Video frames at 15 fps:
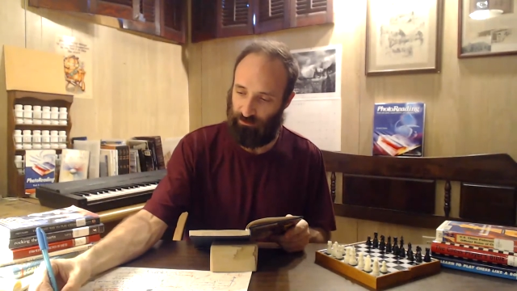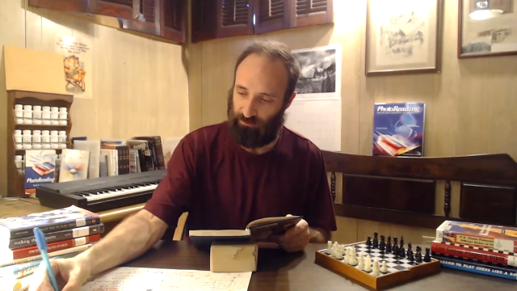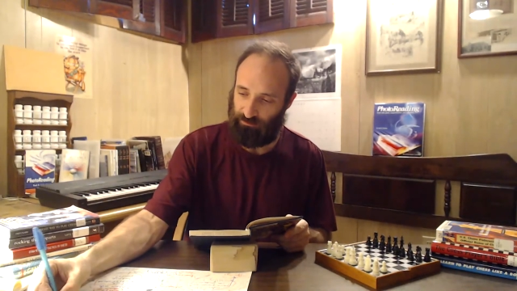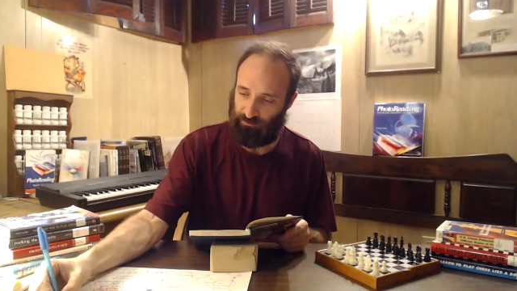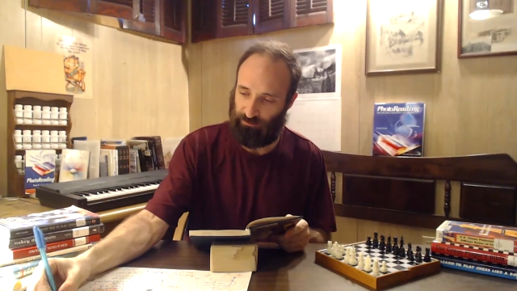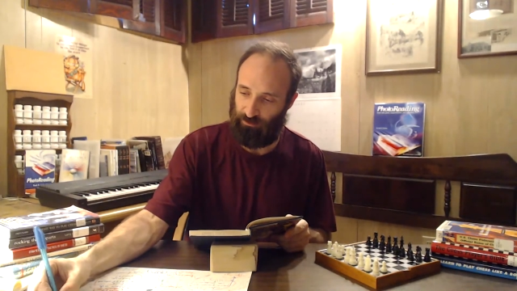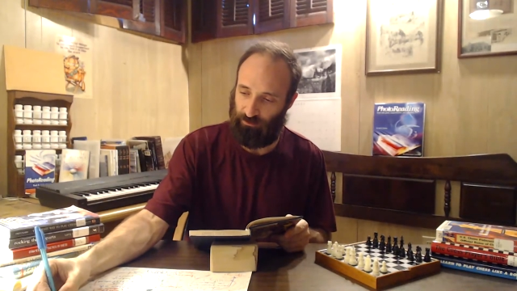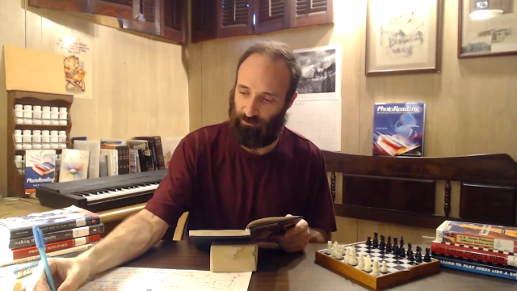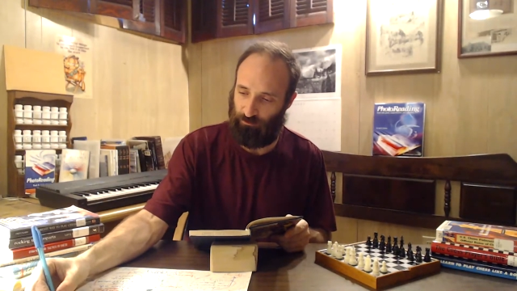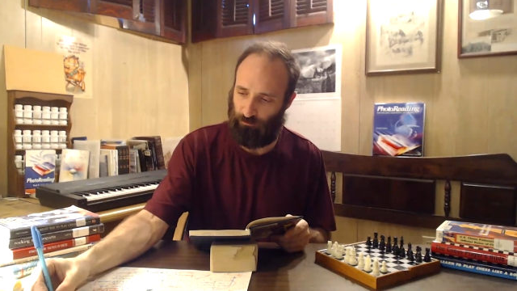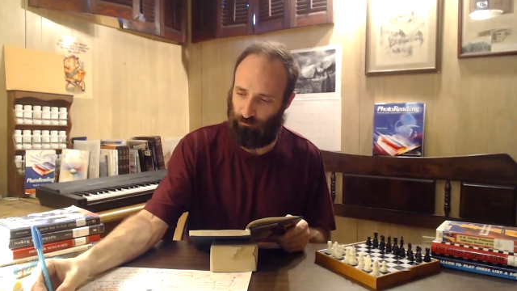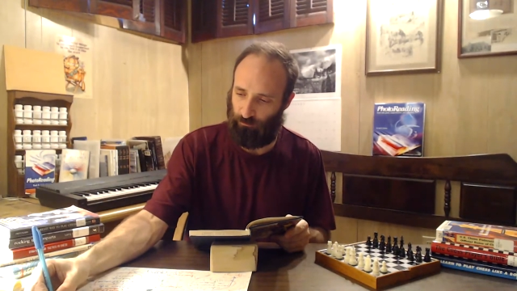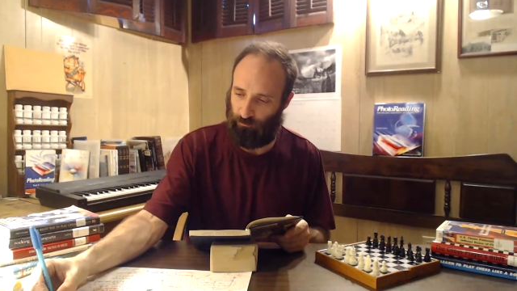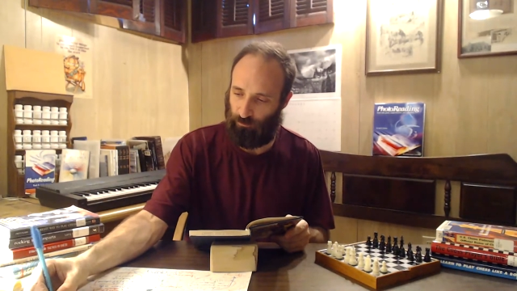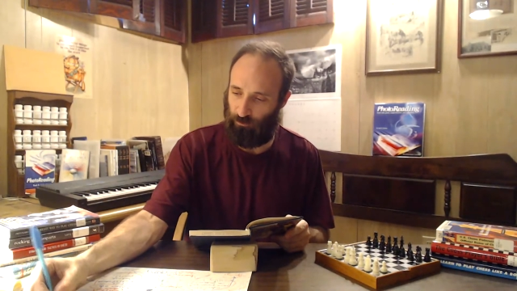is an
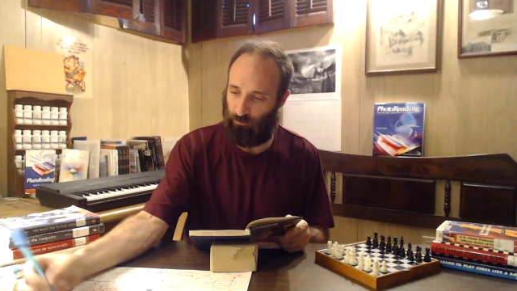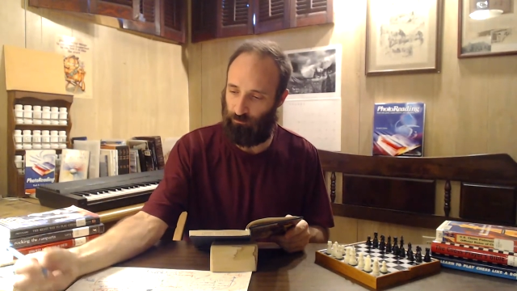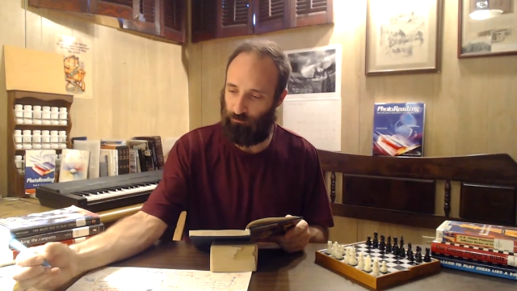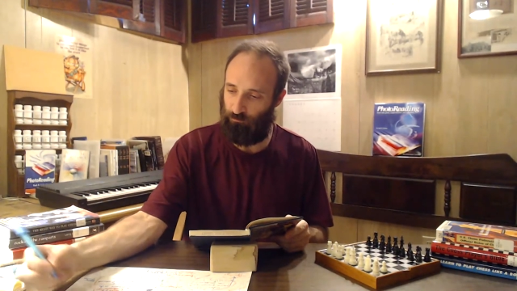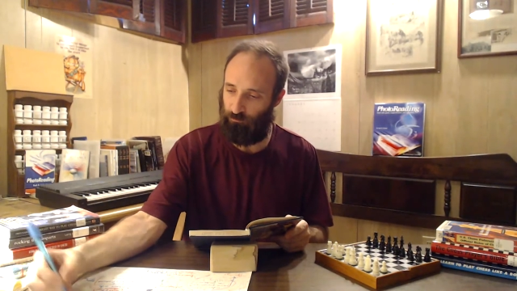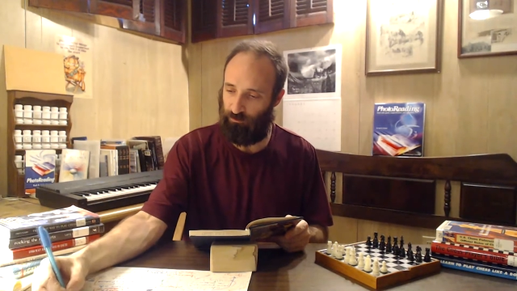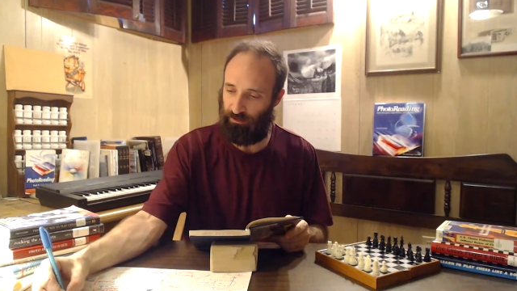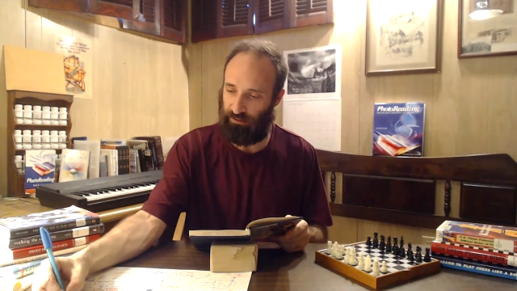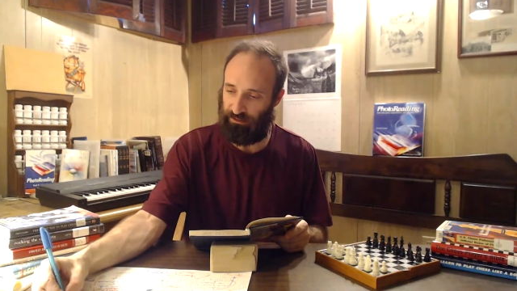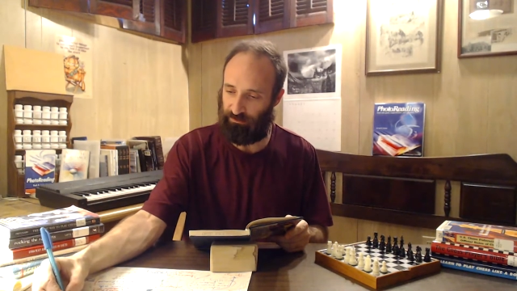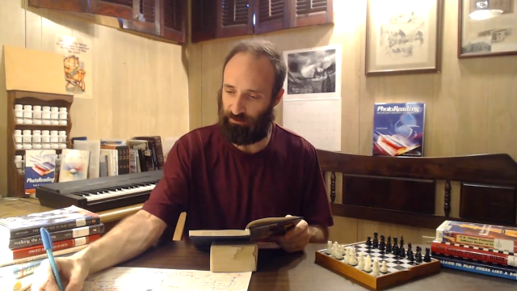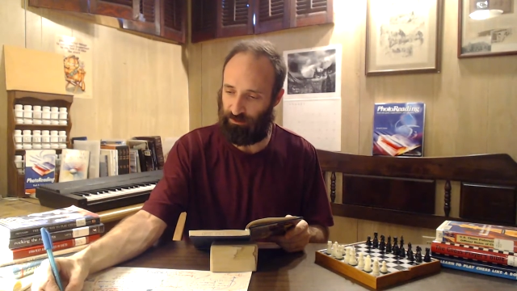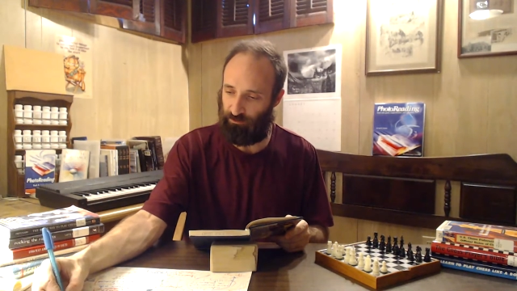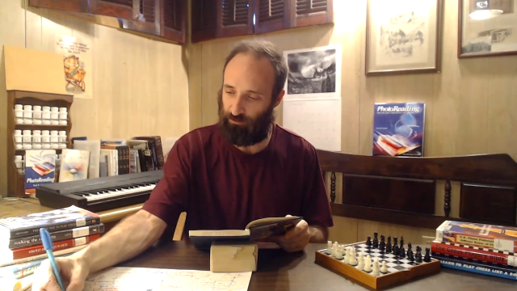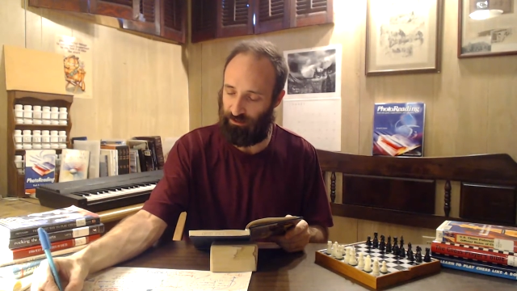O,
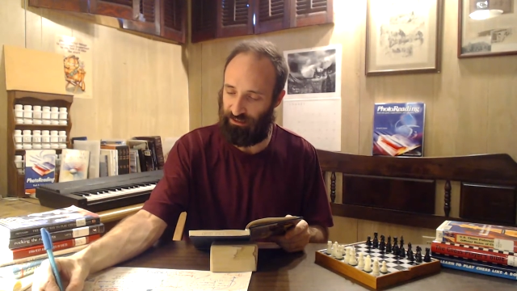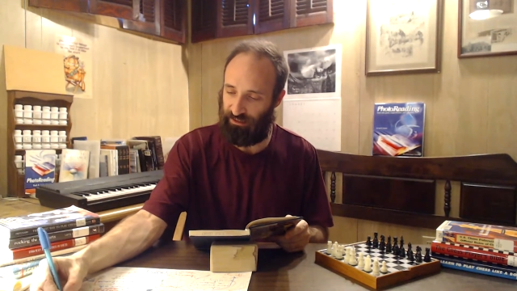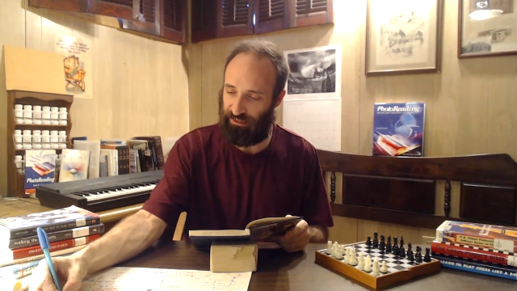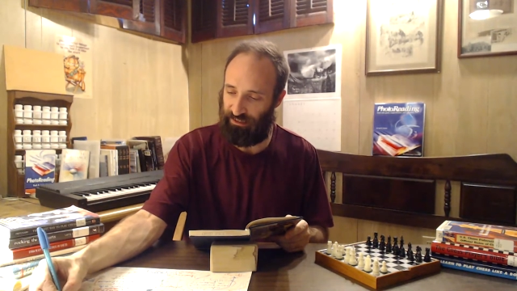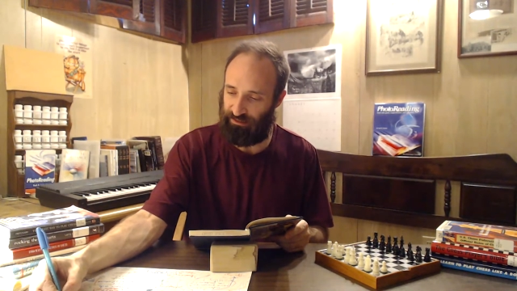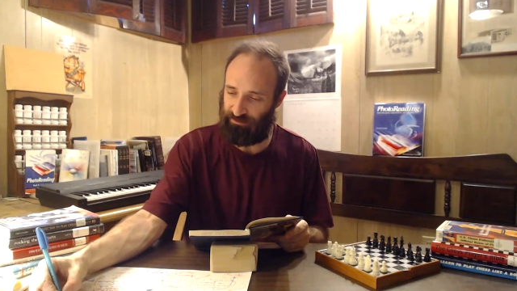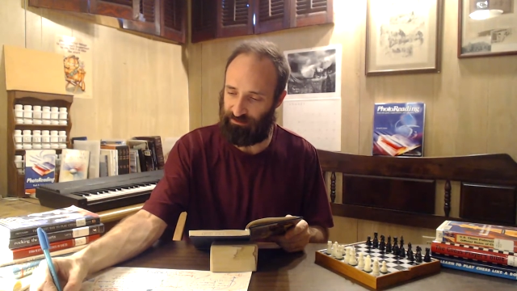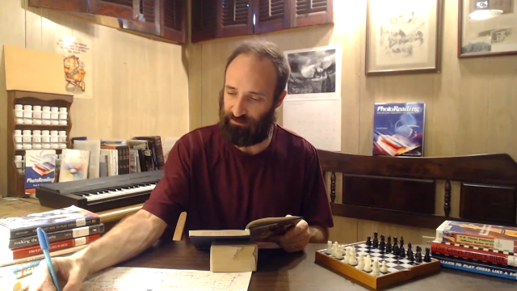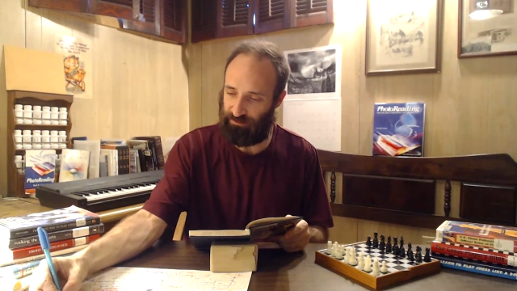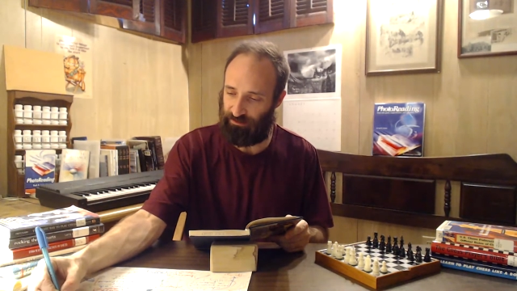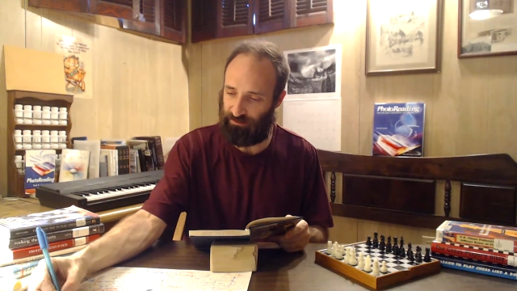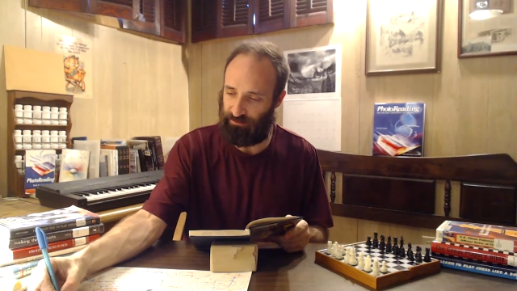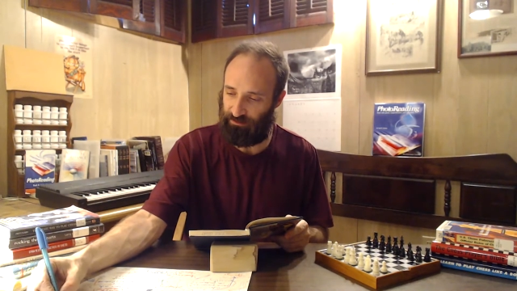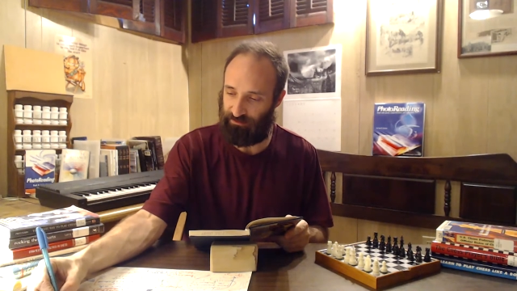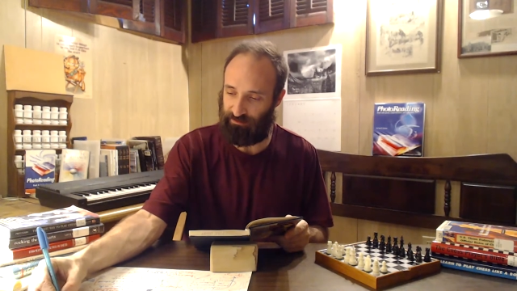and queen
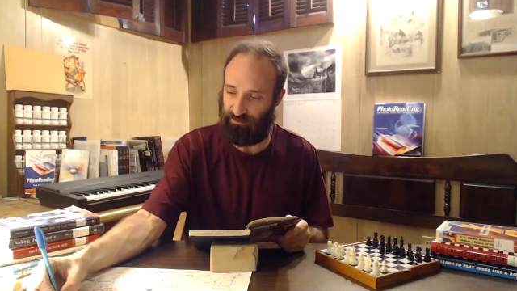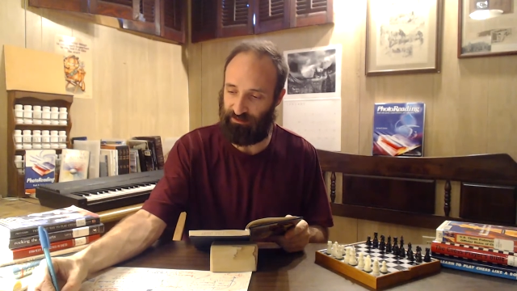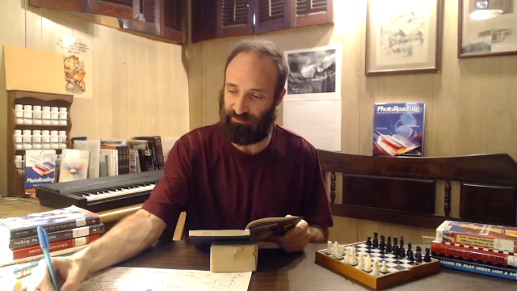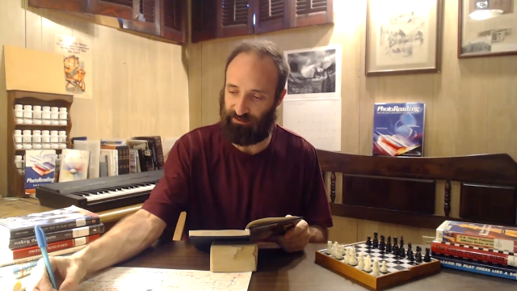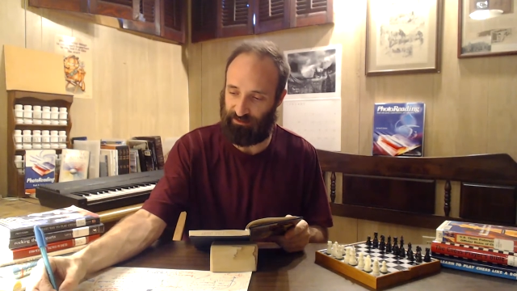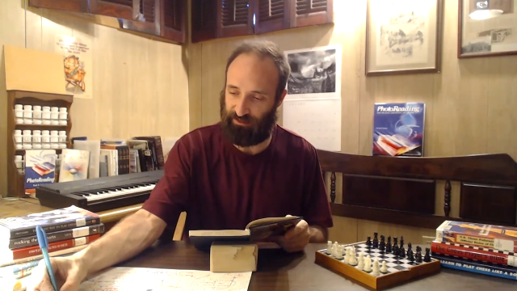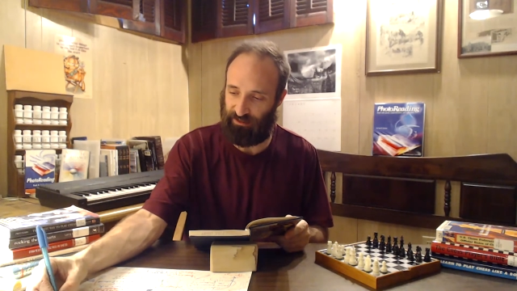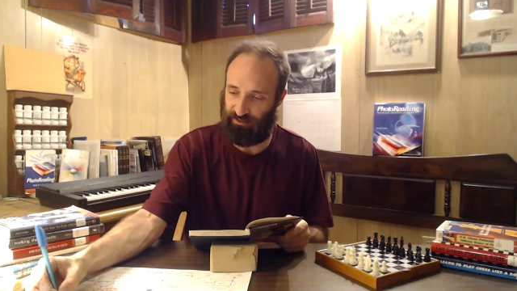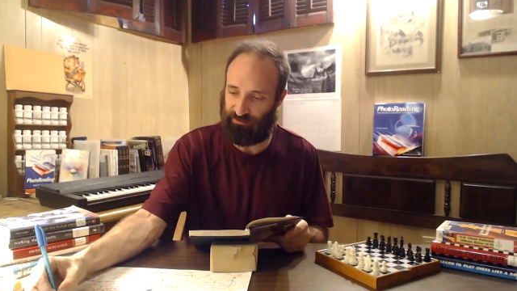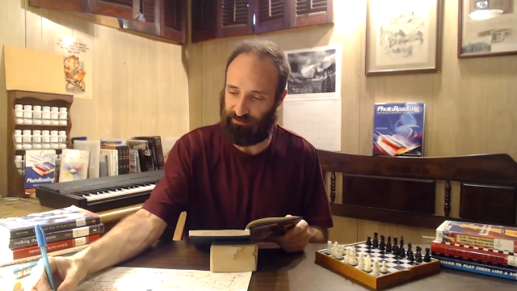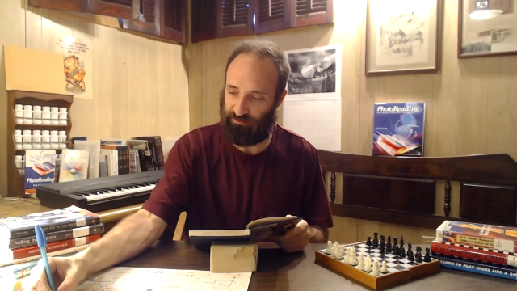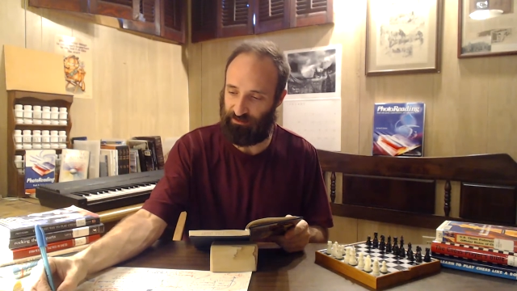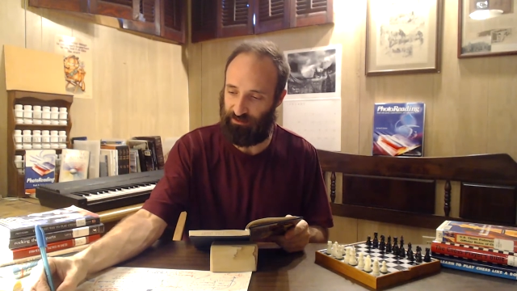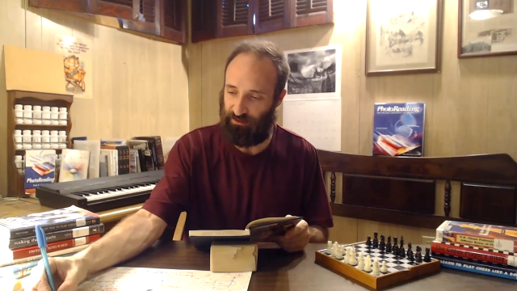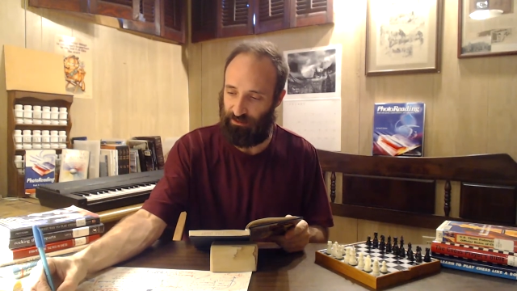castling, that's kingside
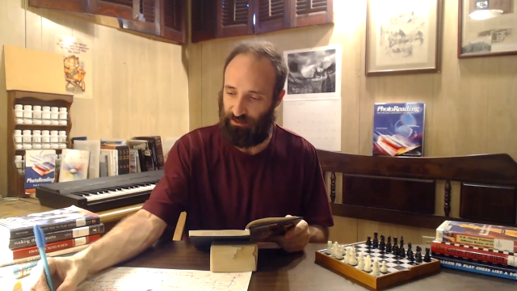castling.